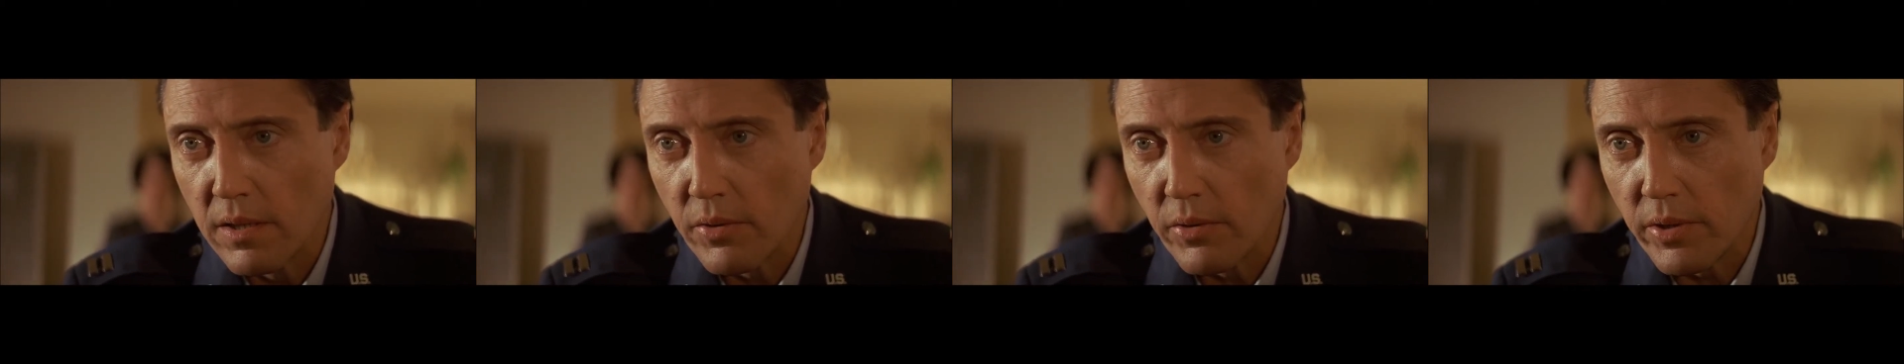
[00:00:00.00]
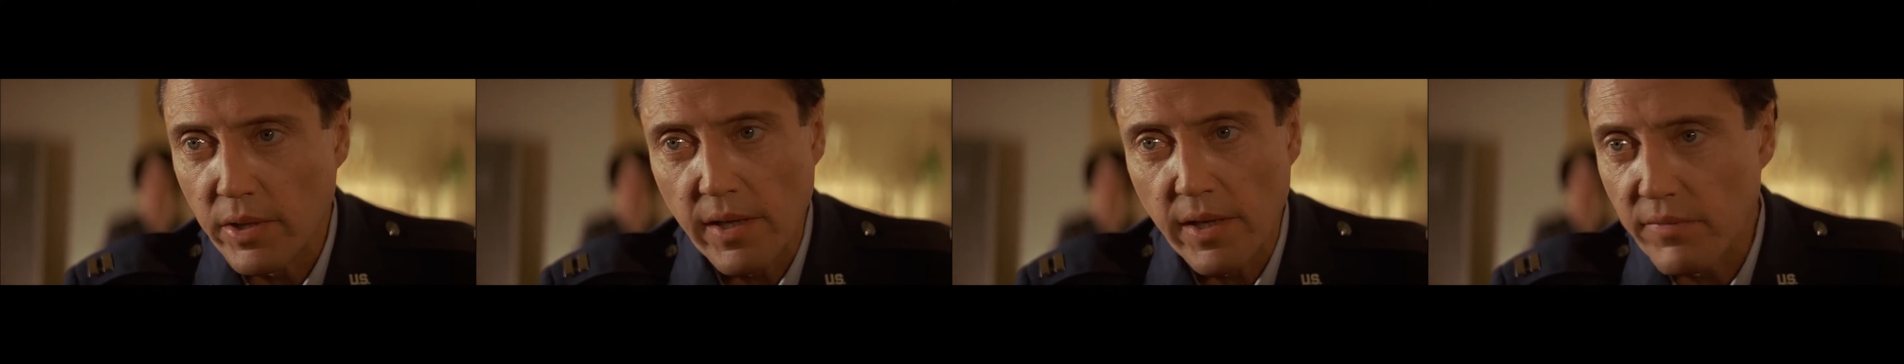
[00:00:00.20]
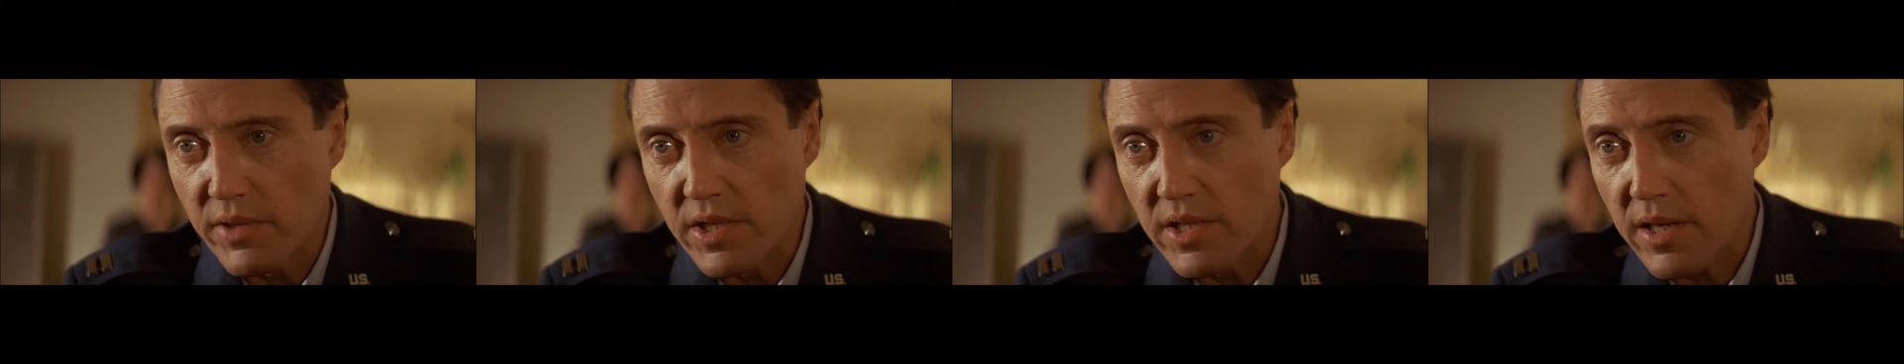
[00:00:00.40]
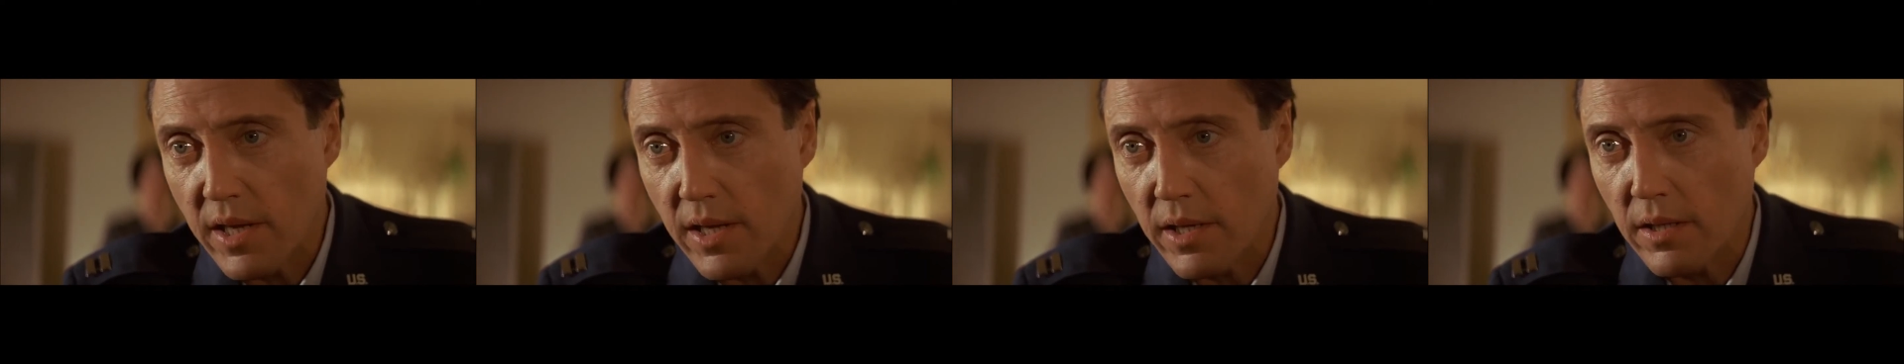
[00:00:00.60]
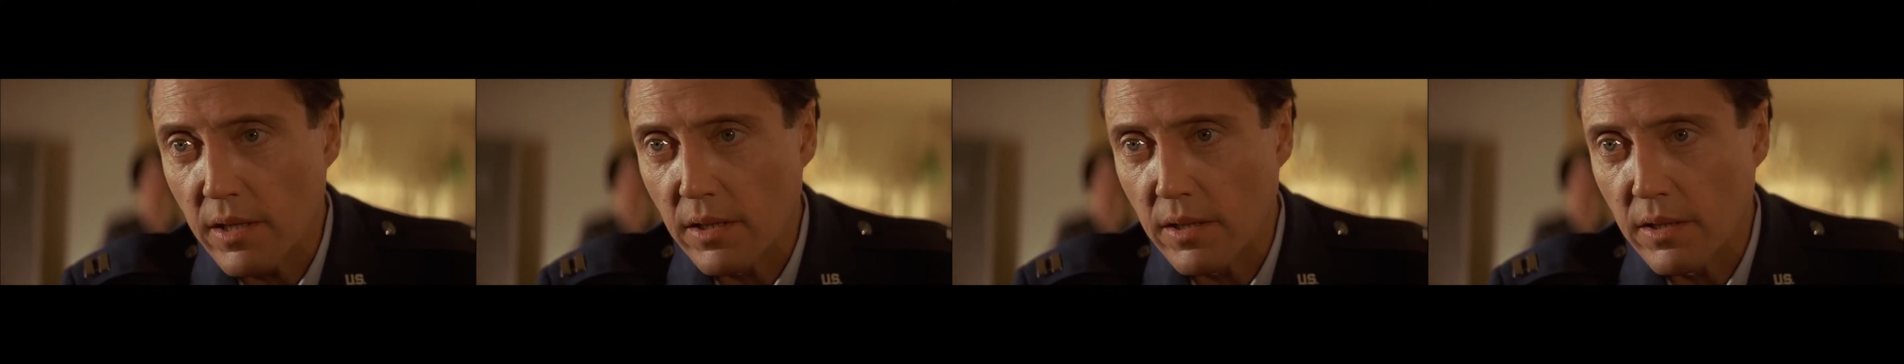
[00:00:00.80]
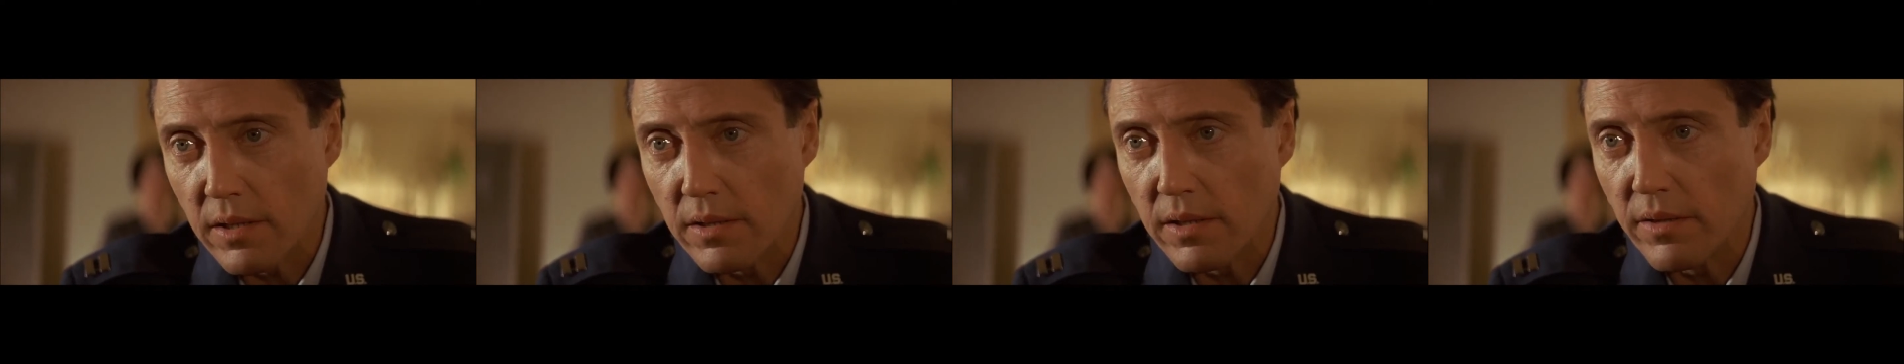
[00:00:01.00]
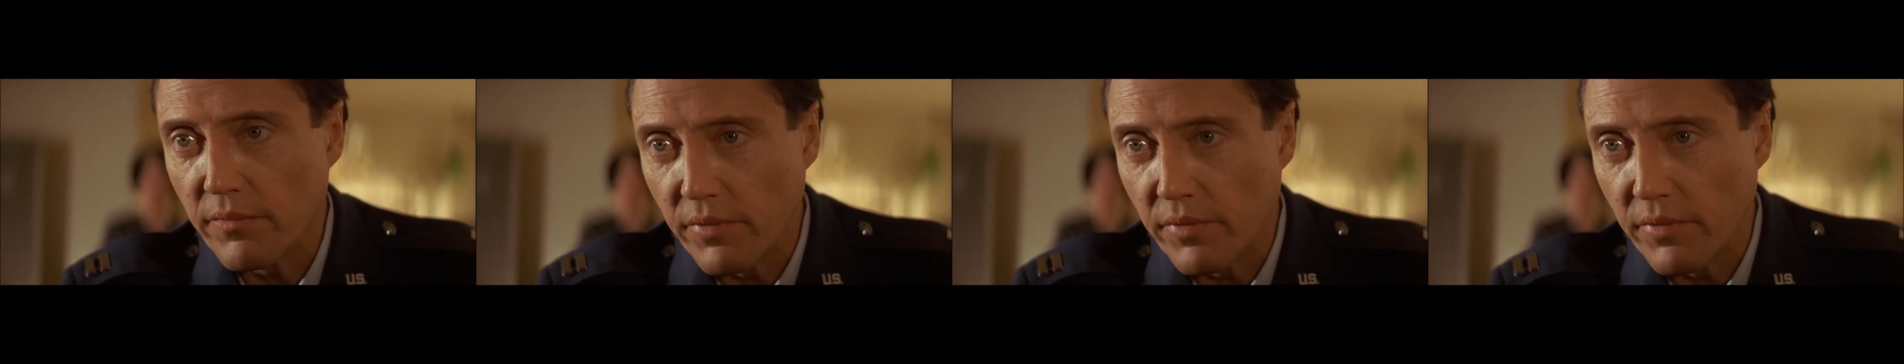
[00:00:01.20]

who he'd never seen in the